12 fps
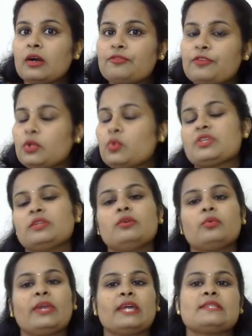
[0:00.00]
fusion,
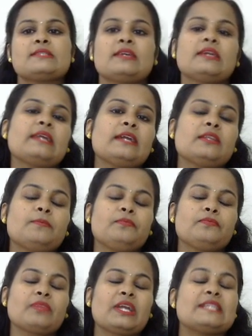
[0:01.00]
we can say that
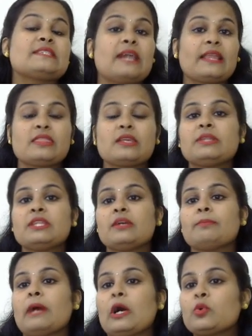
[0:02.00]
it's nothing but the
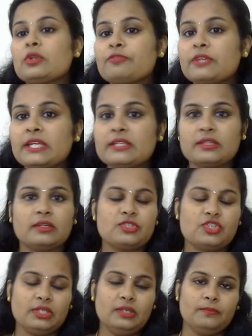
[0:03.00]
amount of heat
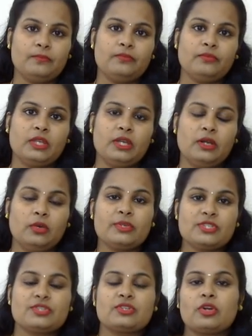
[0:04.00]
energy which
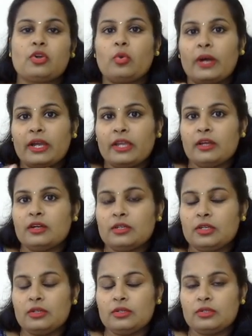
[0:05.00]
is required
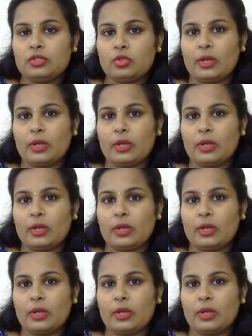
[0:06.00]
to